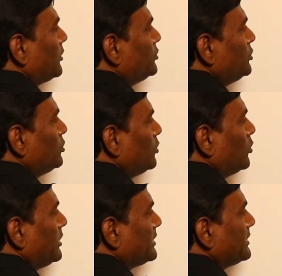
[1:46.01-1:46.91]
zero
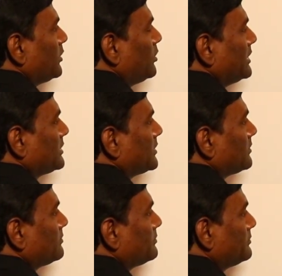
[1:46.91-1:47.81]
voltage
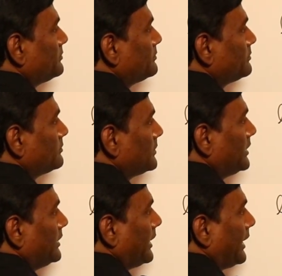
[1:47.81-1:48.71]
regulation
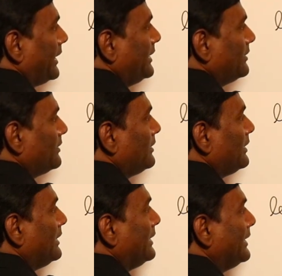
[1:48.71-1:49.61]
at
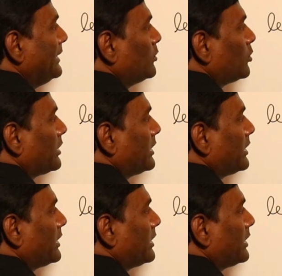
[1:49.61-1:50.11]
leading